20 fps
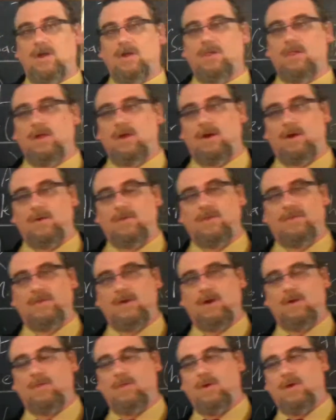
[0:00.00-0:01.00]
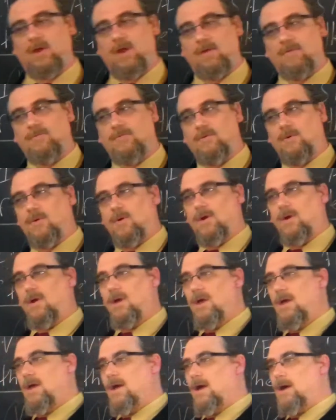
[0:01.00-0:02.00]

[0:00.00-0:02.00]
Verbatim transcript: clear that they're looking for